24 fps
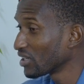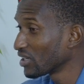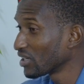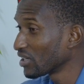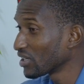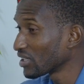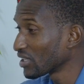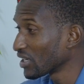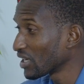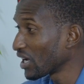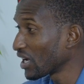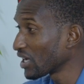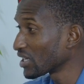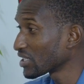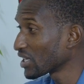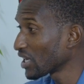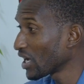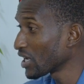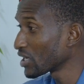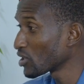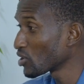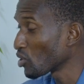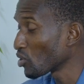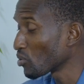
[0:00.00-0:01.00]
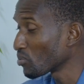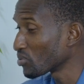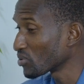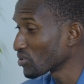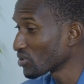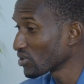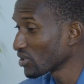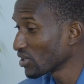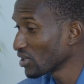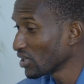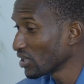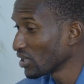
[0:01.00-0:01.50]
there is high
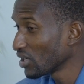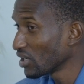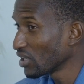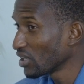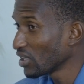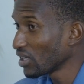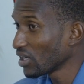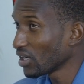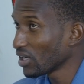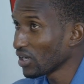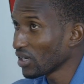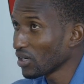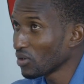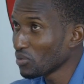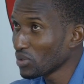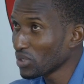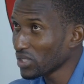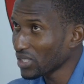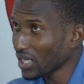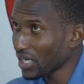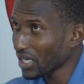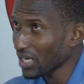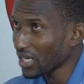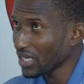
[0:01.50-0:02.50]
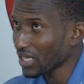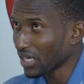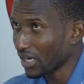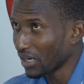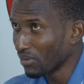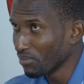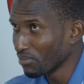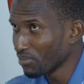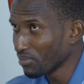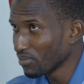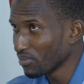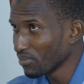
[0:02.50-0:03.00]
hopes. We started
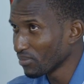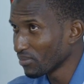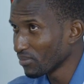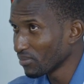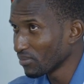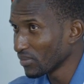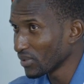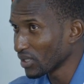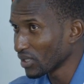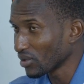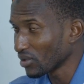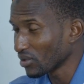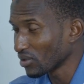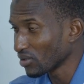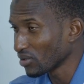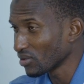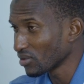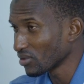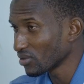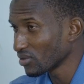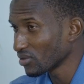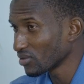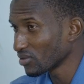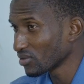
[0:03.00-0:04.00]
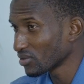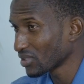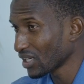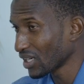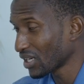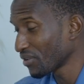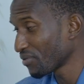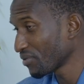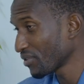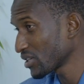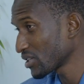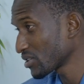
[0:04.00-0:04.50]
camp,
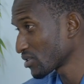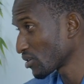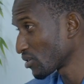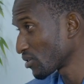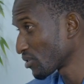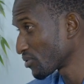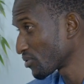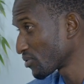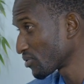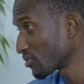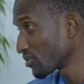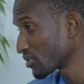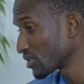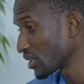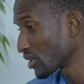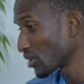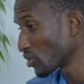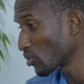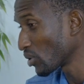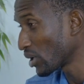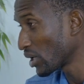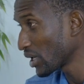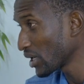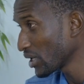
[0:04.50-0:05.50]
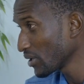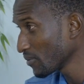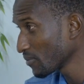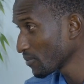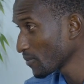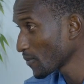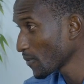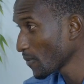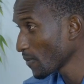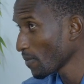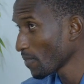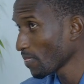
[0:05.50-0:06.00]
31st of January,
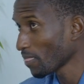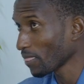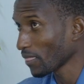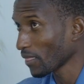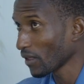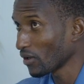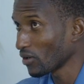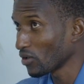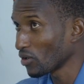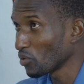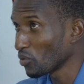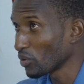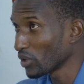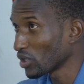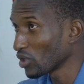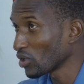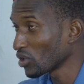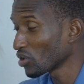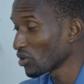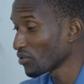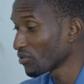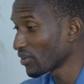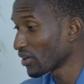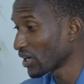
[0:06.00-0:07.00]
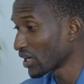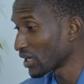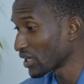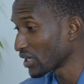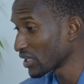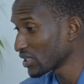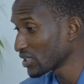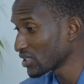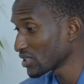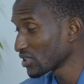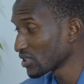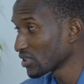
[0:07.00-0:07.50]
with a lot of
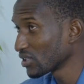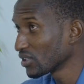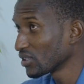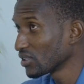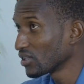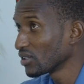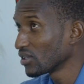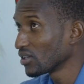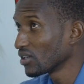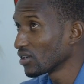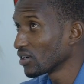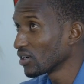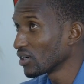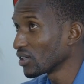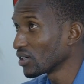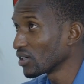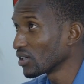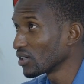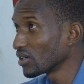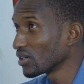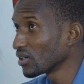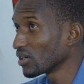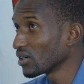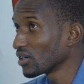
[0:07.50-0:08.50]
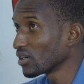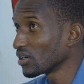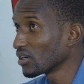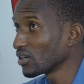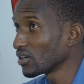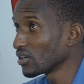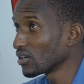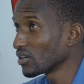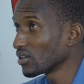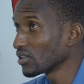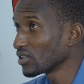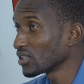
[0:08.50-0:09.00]
athletes. And
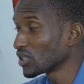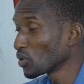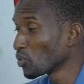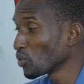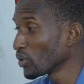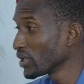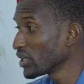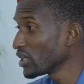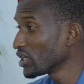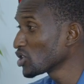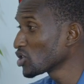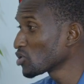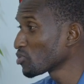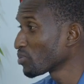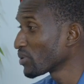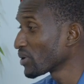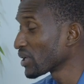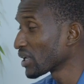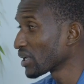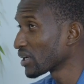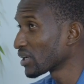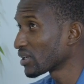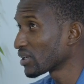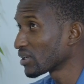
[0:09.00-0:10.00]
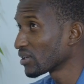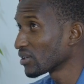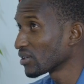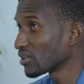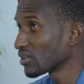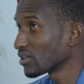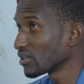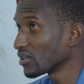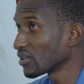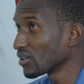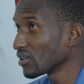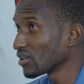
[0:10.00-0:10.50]
the winning spirit,
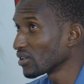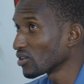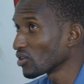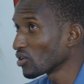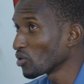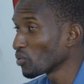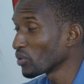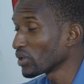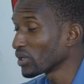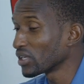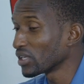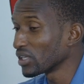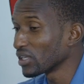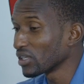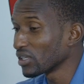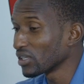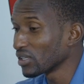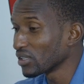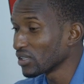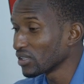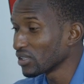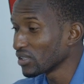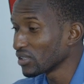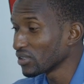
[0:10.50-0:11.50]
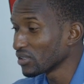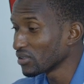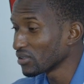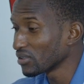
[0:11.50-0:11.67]
with the